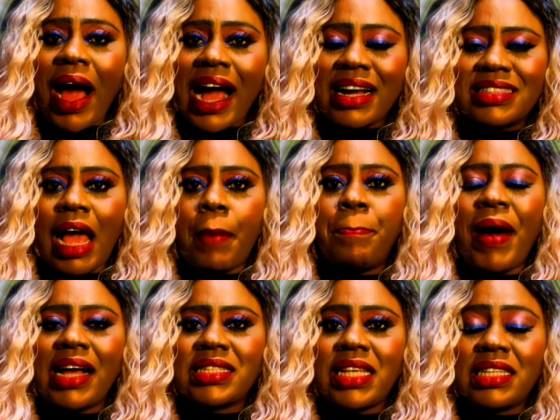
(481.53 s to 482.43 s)
pack their
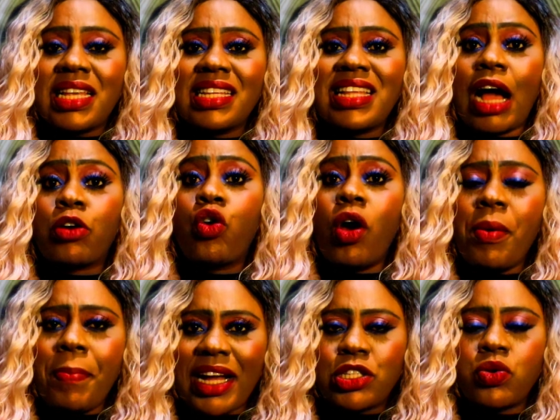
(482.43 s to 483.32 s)
bags and say they are
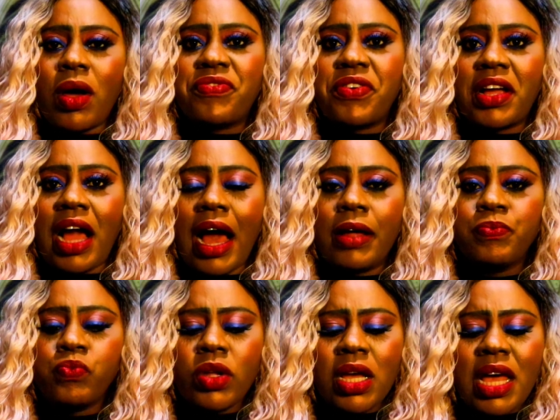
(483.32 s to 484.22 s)
going back to
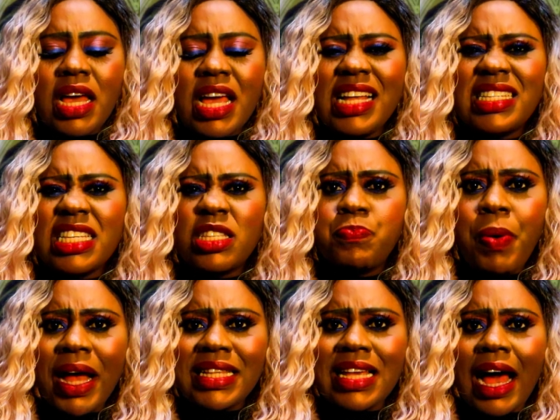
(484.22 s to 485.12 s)
Africa, it is
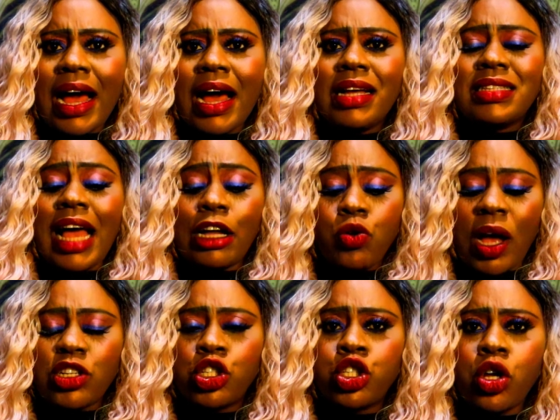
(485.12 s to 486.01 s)
better that you
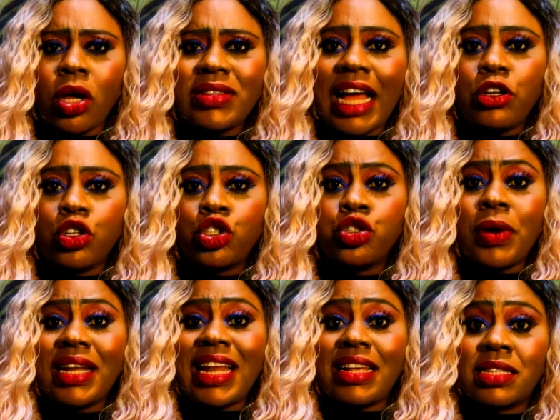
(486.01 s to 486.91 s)
are sure that your
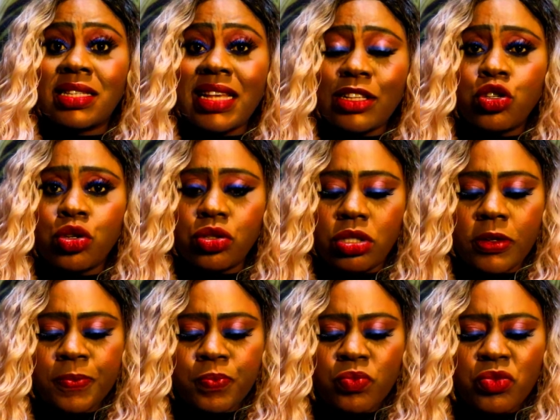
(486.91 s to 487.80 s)
children are settled,
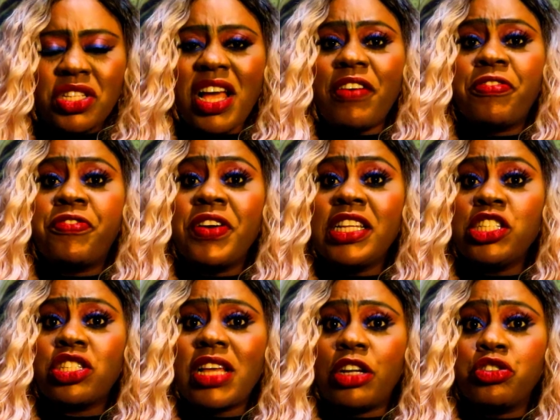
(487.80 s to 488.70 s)
they have
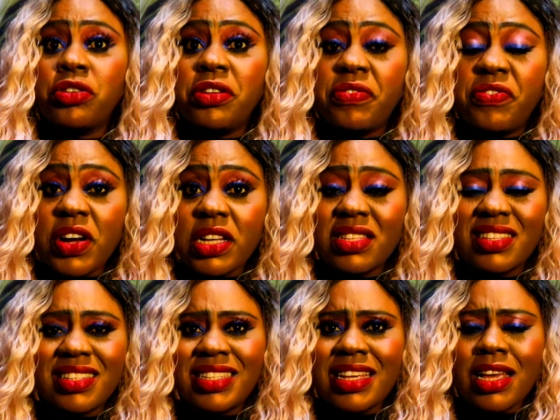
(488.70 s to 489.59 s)
finished their
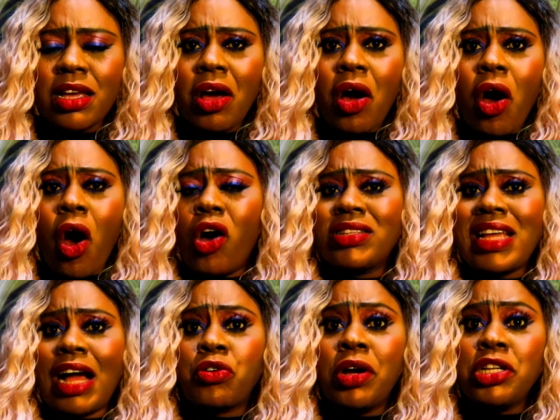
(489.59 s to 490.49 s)
university, or
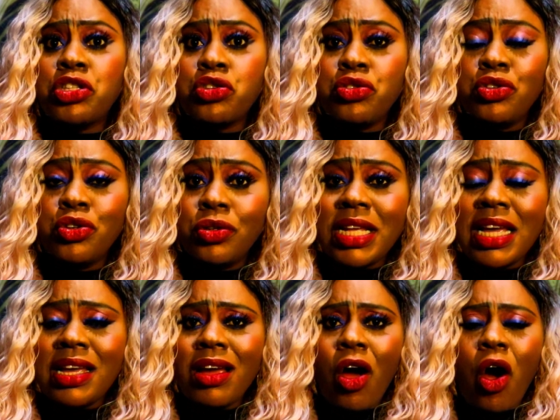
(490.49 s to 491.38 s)
they are going to
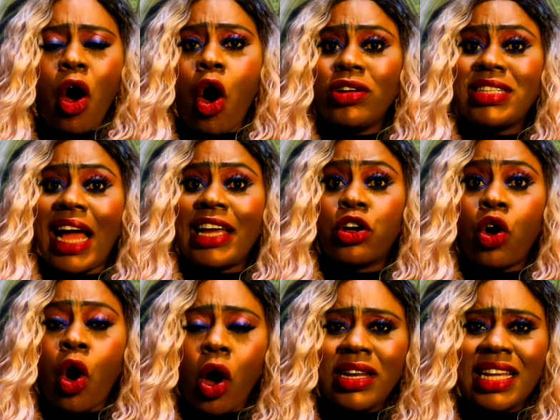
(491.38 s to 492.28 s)
uni, or they are in
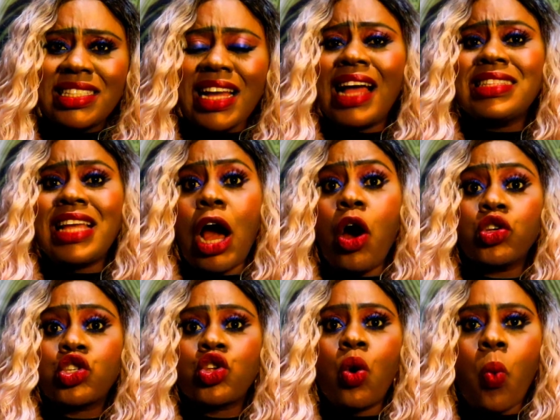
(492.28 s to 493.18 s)
college and they are
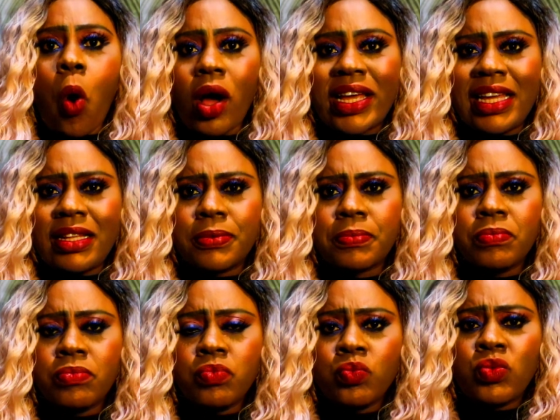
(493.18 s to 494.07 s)
also working.
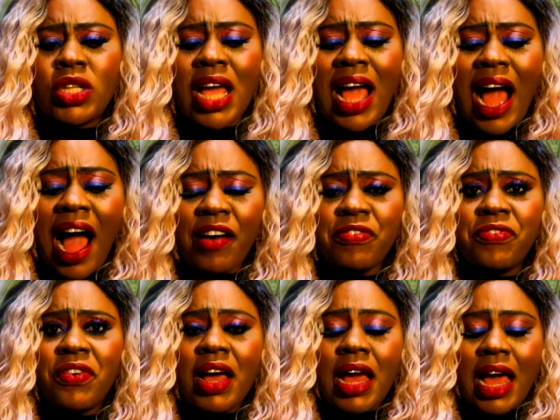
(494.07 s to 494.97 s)
They
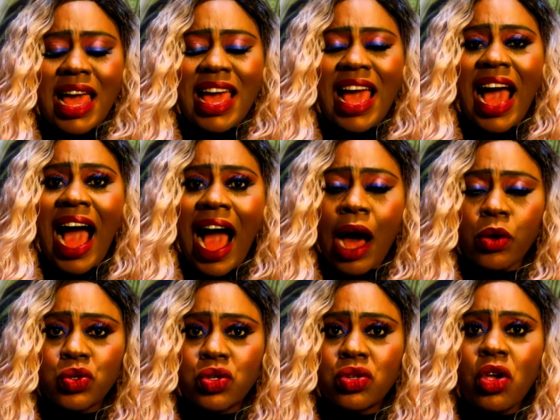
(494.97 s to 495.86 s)
have a
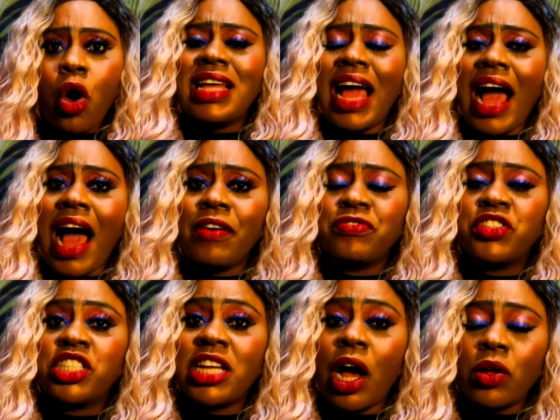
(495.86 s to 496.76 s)
house, they have
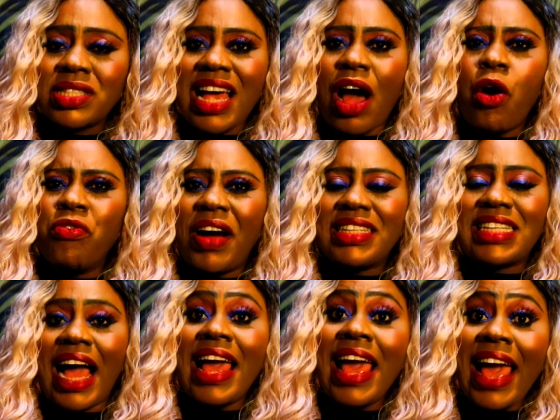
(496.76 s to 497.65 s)
shelter over
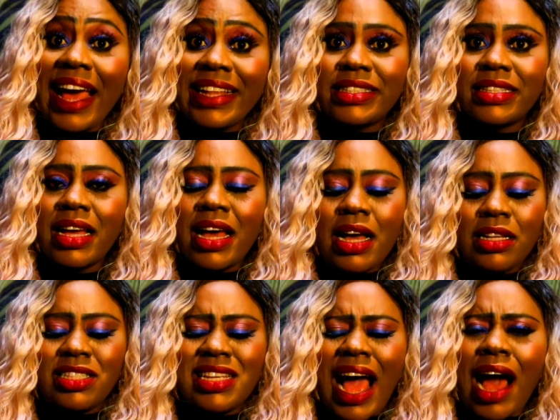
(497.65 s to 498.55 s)
their head,
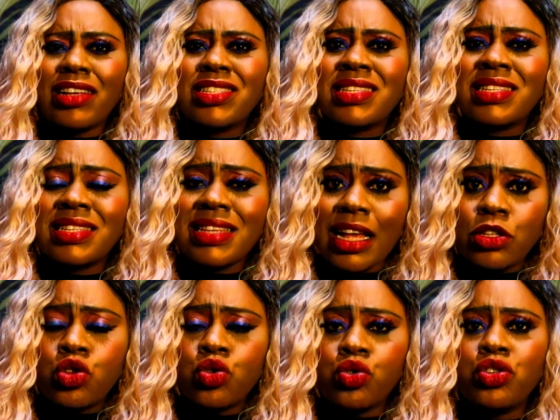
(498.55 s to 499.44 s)
they are
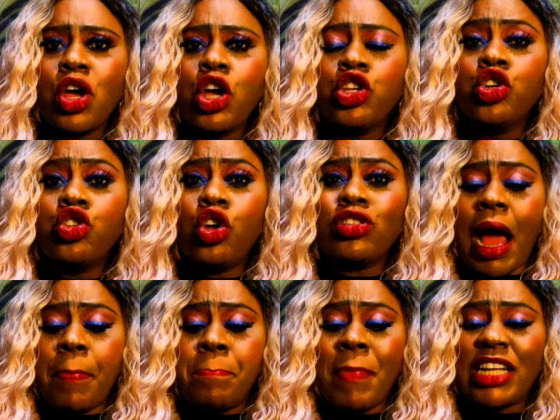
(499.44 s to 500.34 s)
settled, you know,
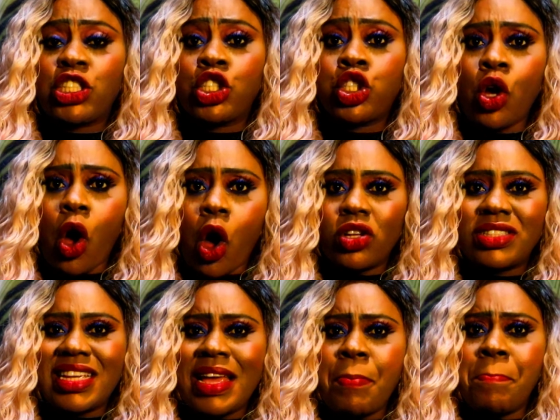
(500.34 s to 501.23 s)
they are
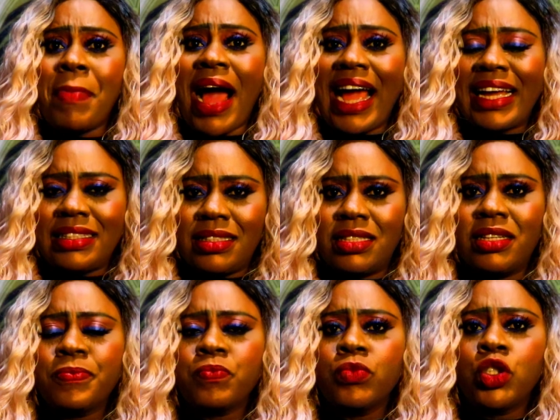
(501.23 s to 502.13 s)
matured in
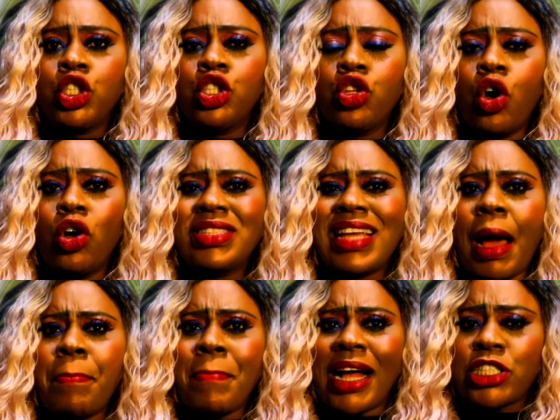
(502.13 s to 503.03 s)
mind, you know, they
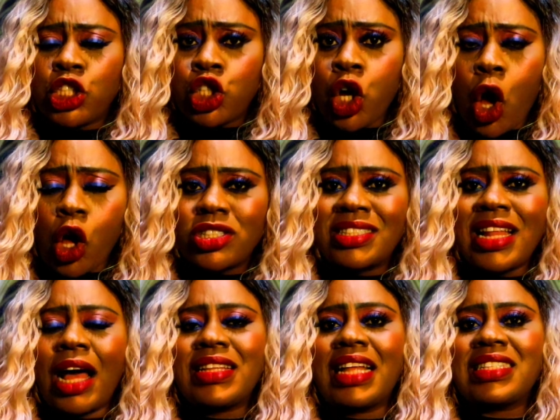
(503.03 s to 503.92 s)
are matured
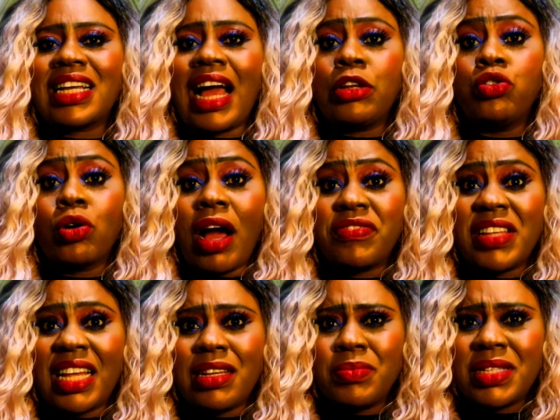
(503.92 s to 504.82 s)
now that they can look
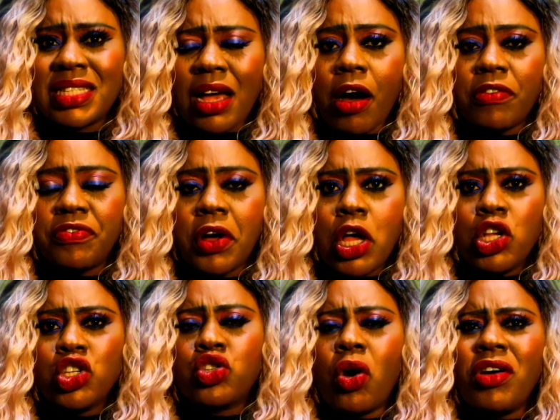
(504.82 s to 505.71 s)
after themselves.
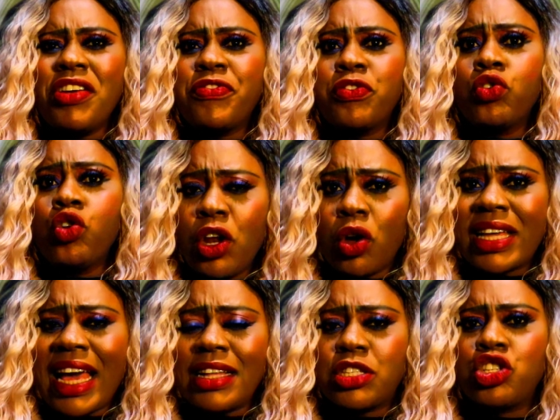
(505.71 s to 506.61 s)
So if you
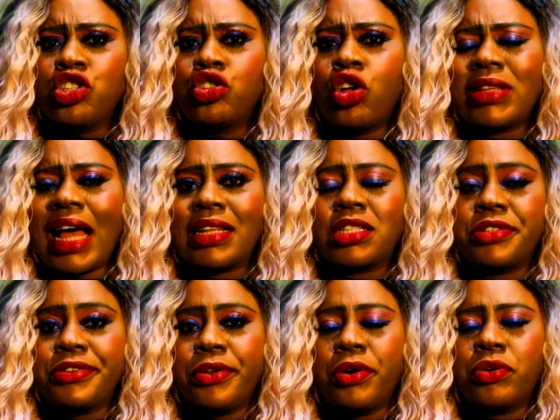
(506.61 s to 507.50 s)
relocate, you know
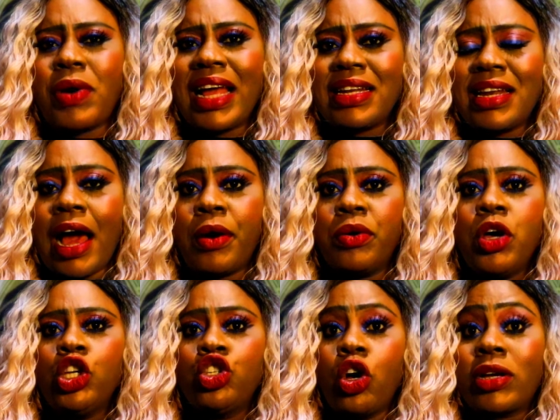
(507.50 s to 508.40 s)
that, you know, right
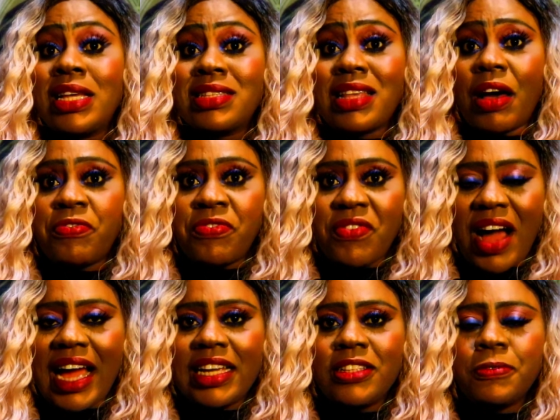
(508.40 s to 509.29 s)
now your kids are
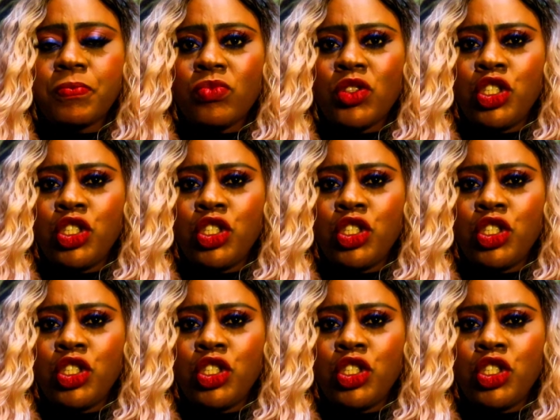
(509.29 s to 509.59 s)
fine,